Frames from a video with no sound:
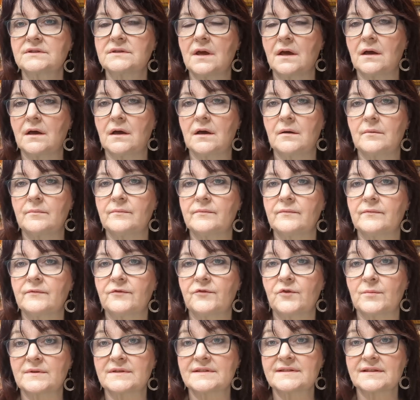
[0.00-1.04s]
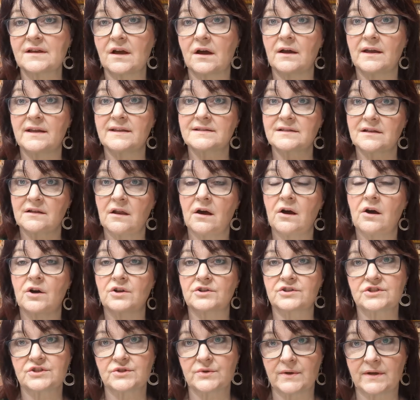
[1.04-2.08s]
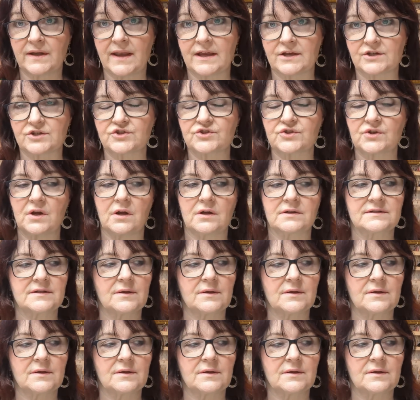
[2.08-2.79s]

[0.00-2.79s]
from a size large to an extra large.